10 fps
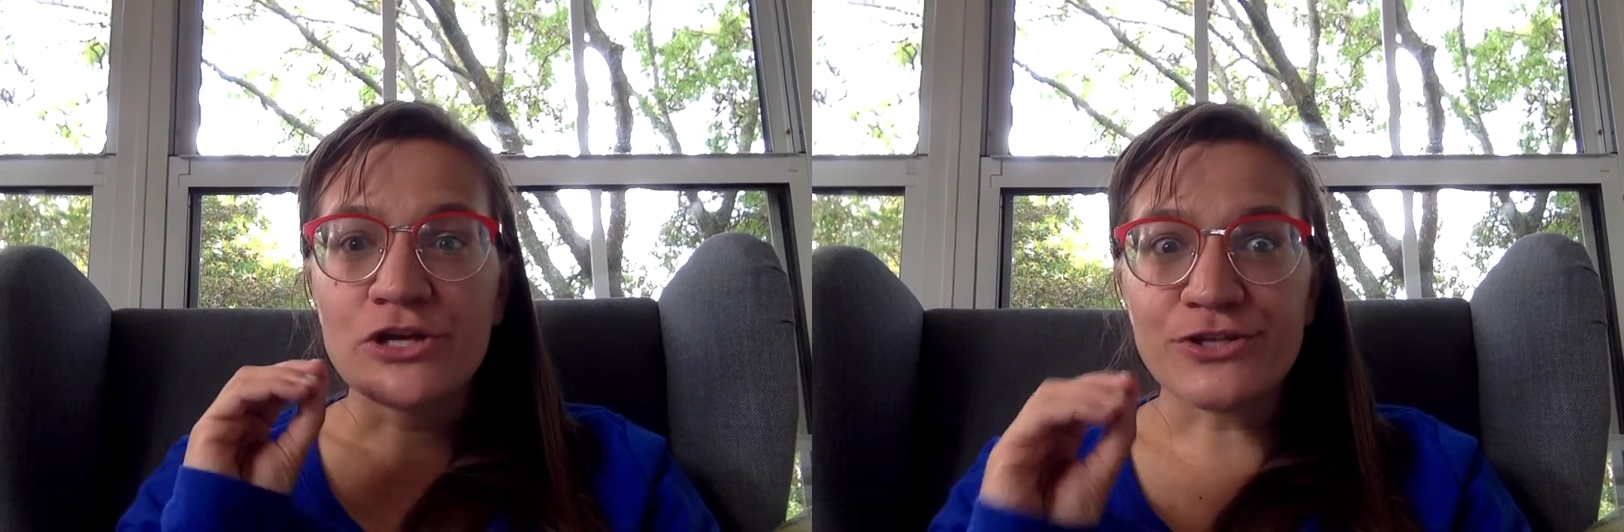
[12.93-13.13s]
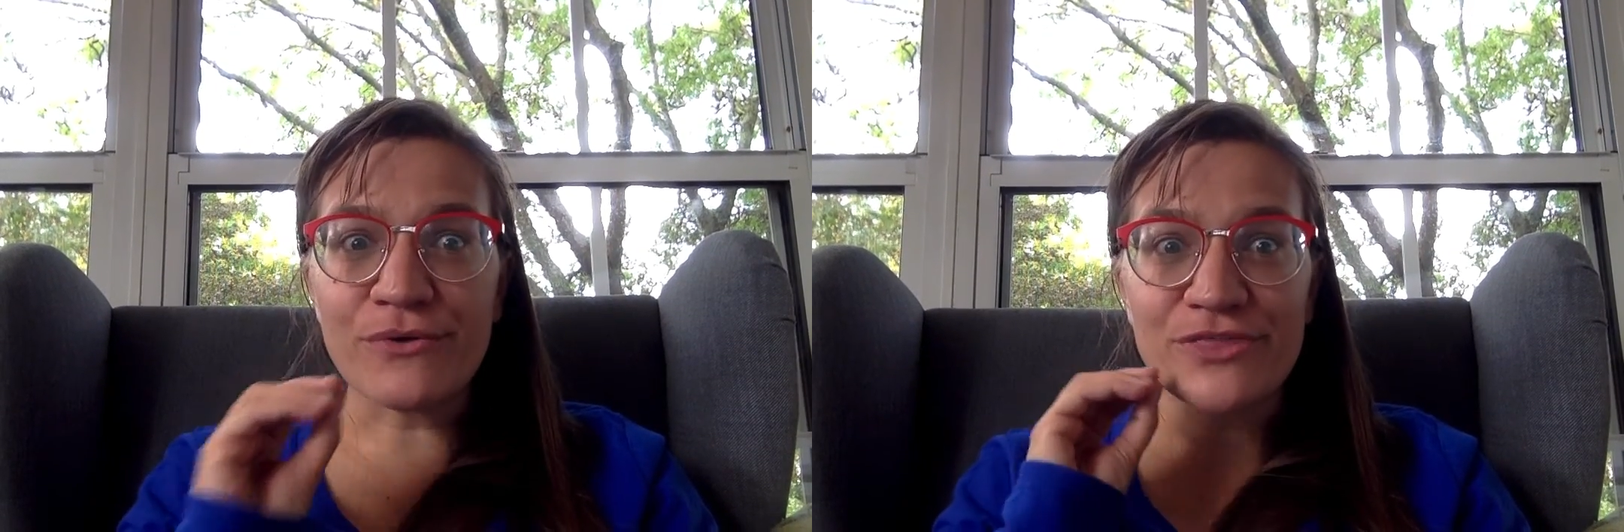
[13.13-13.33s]

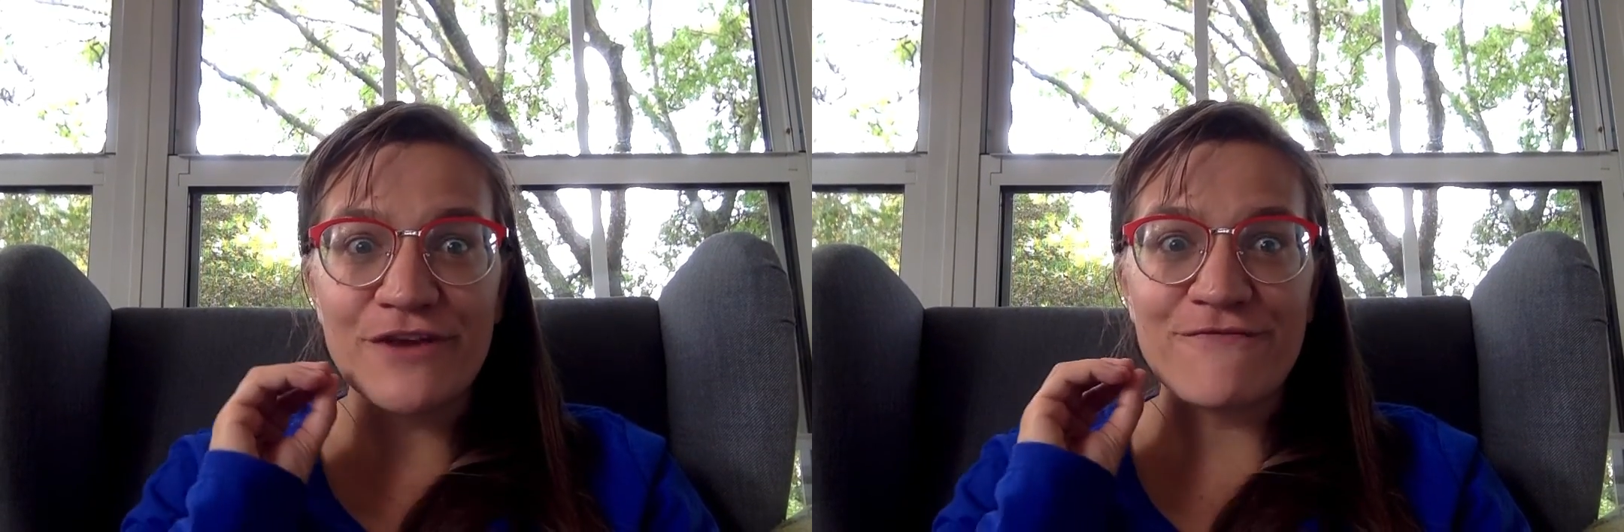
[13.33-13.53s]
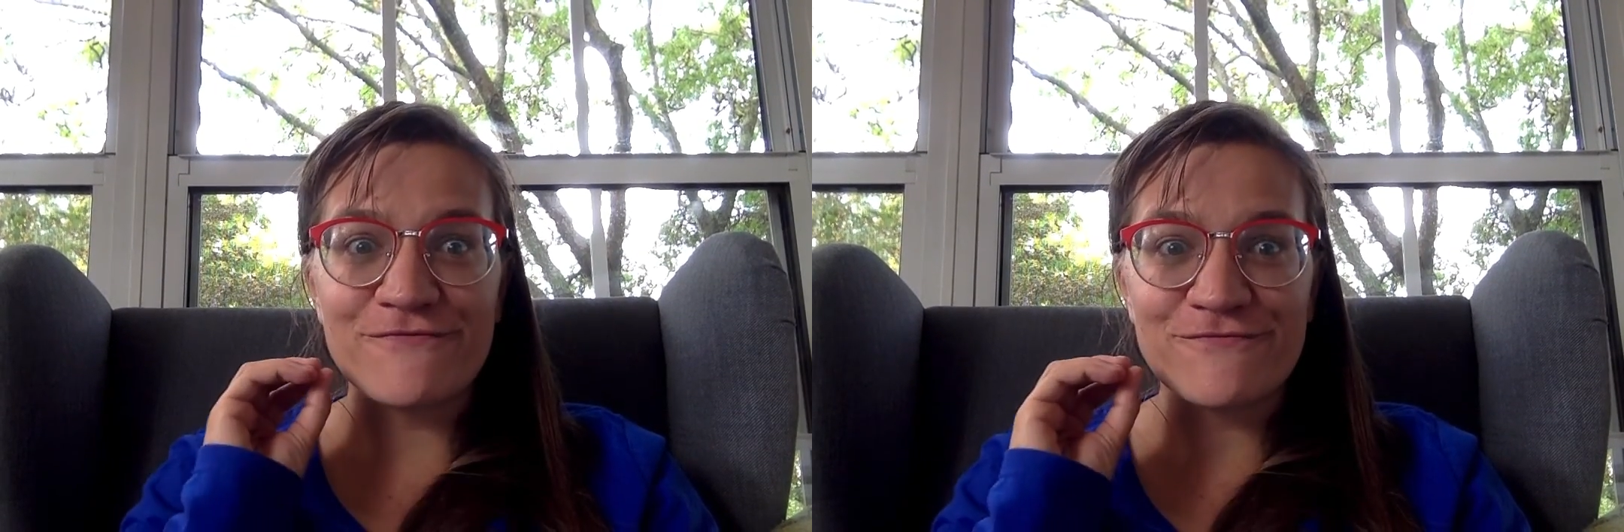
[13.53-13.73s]

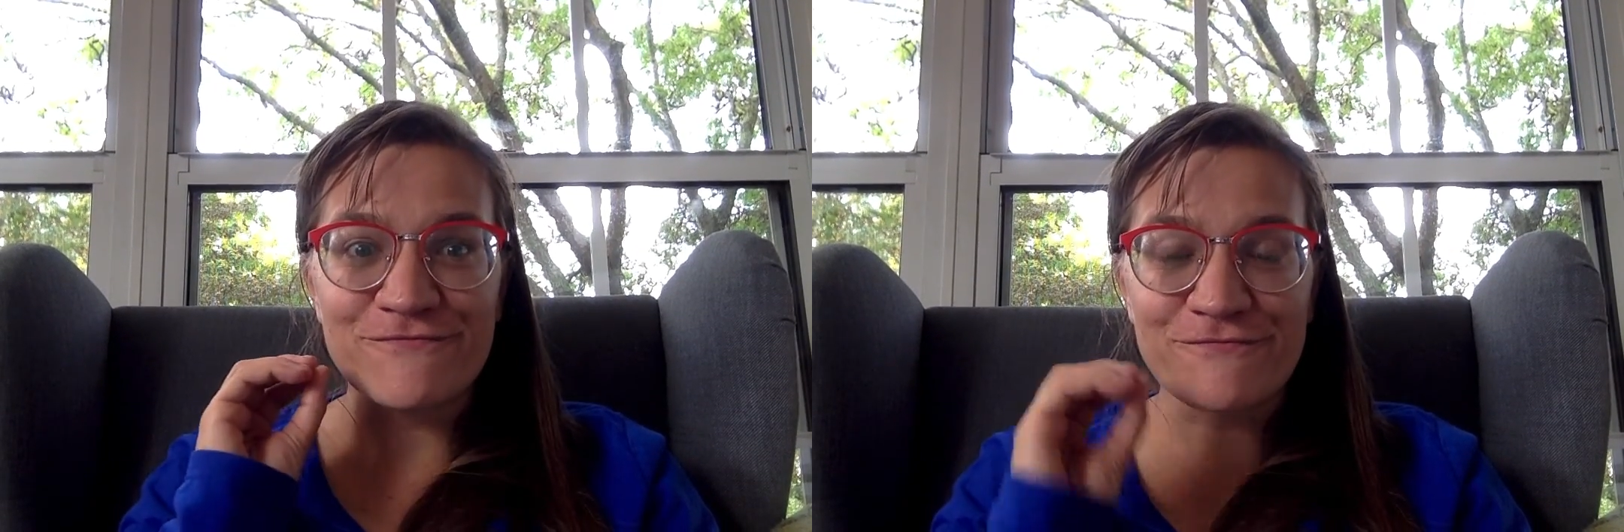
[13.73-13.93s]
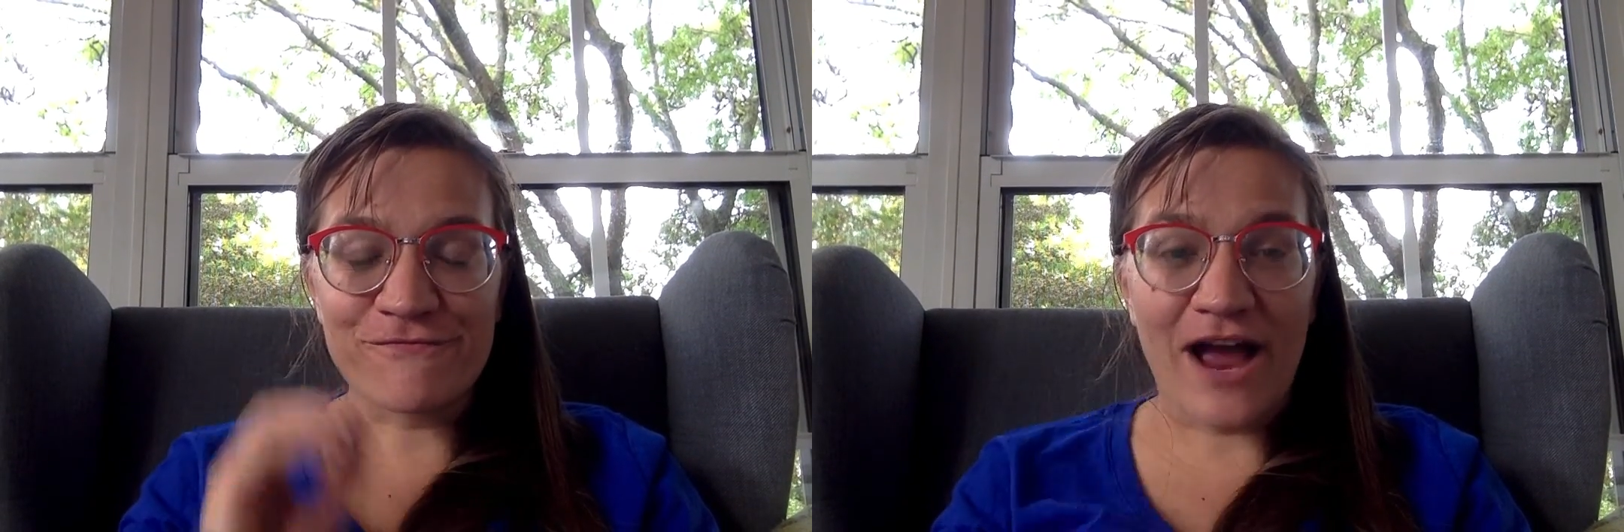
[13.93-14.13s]

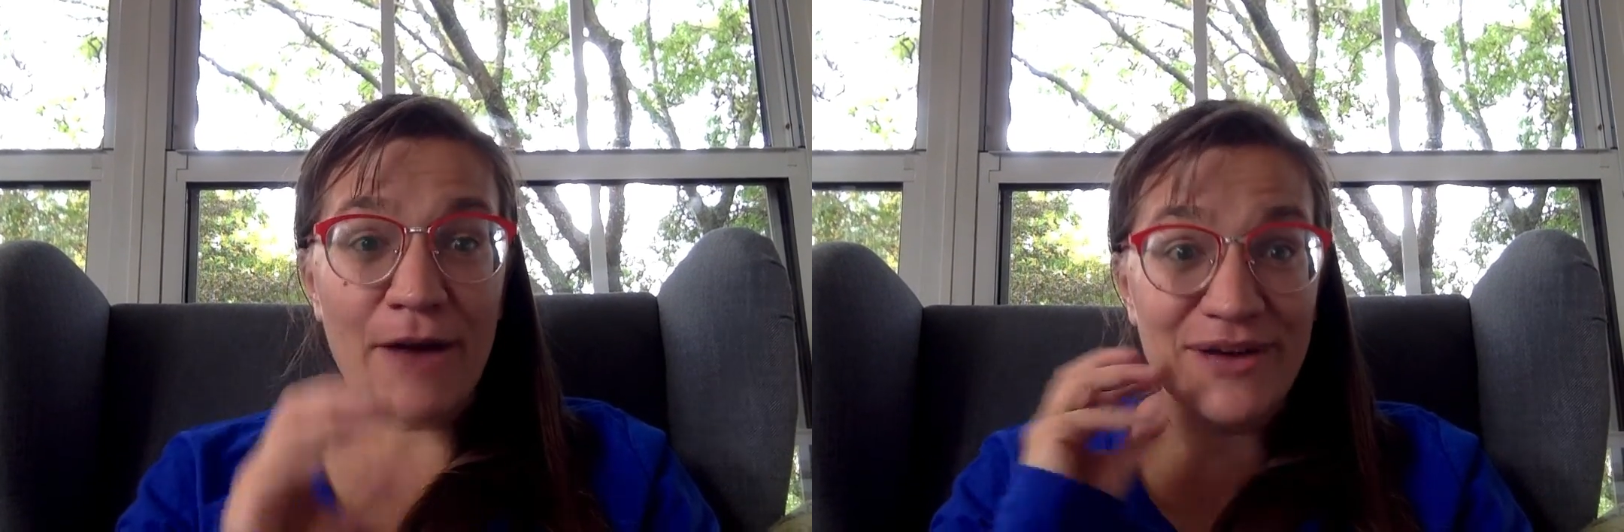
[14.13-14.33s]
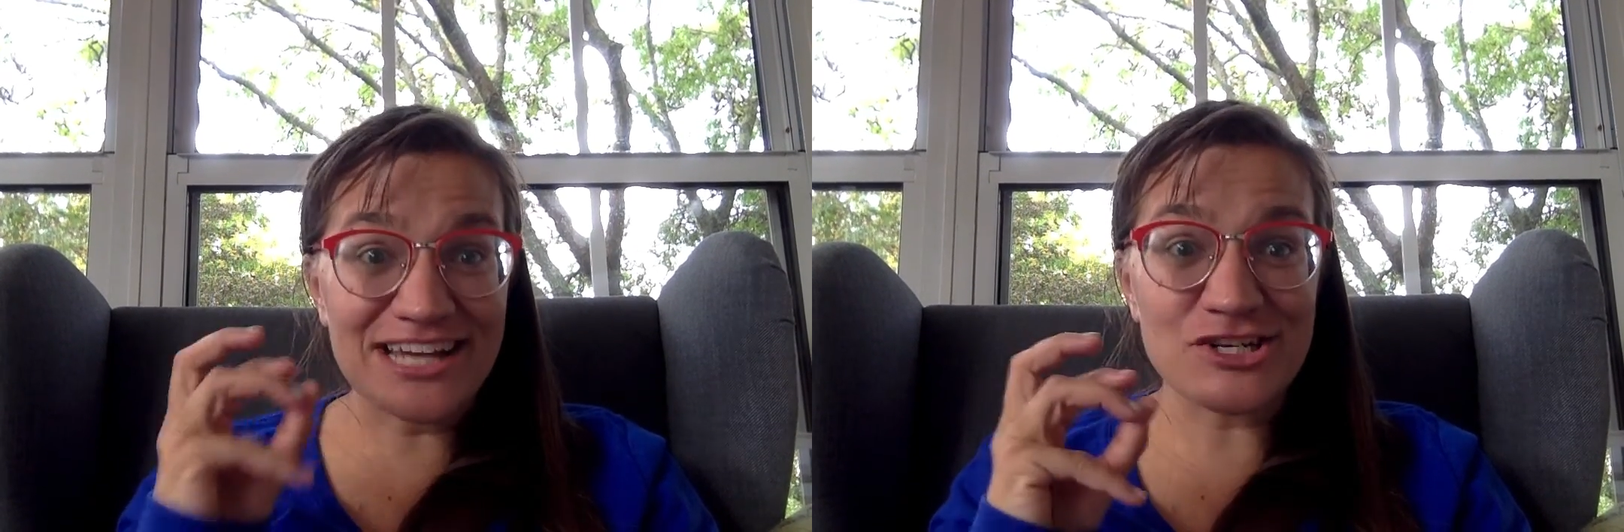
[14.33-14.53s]
I
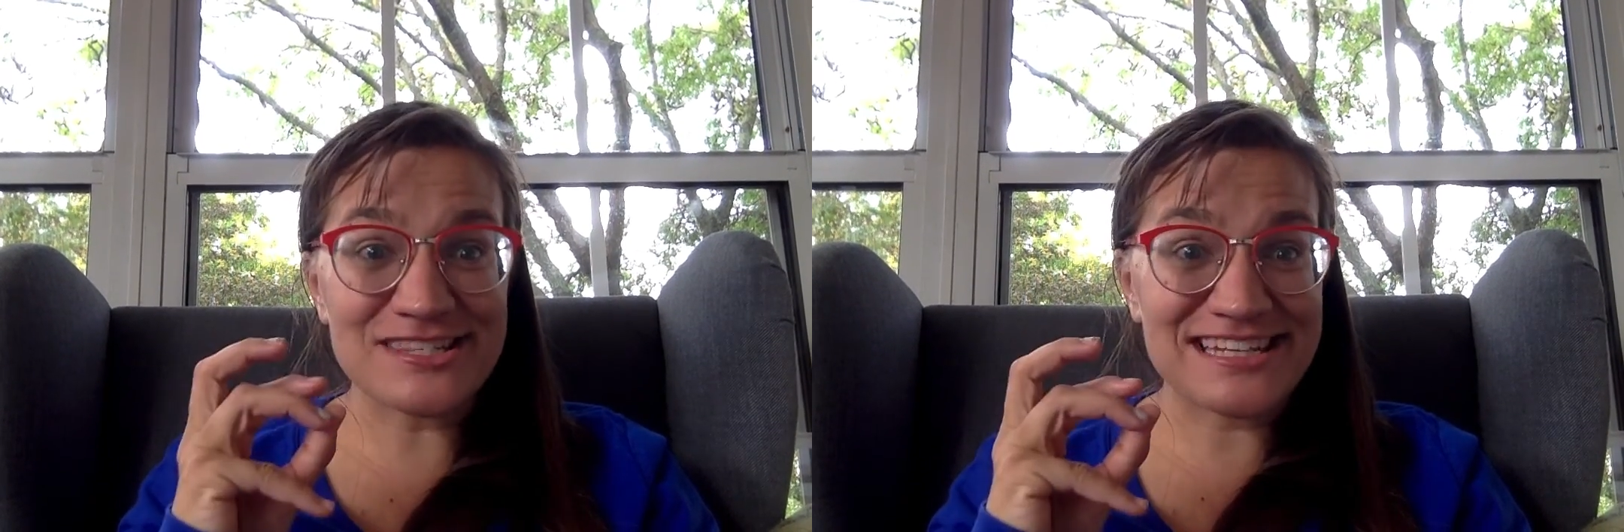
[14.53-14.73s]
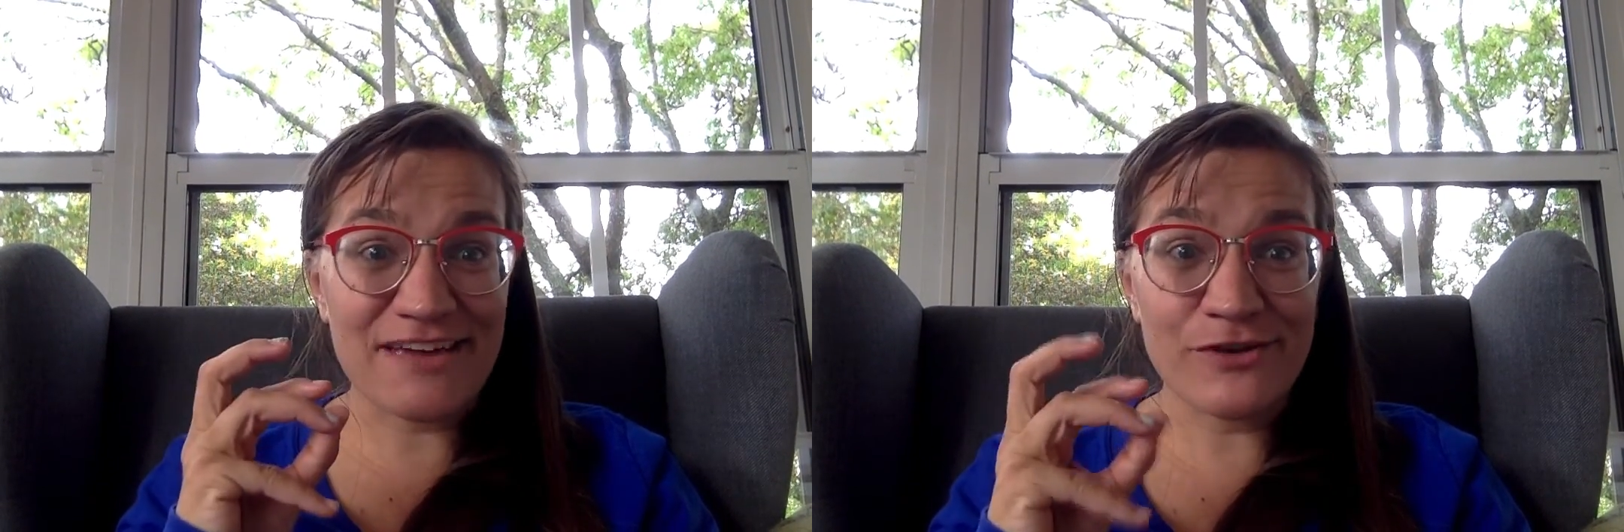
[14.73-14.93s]
want to
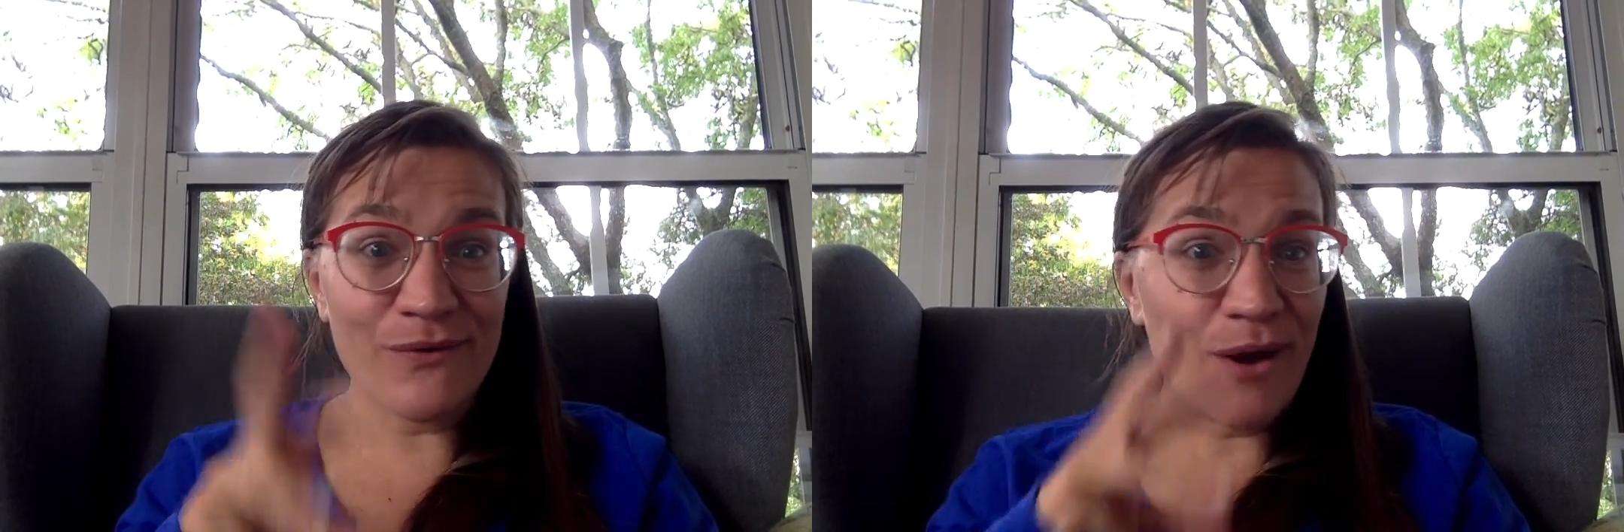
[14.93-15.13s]
just give you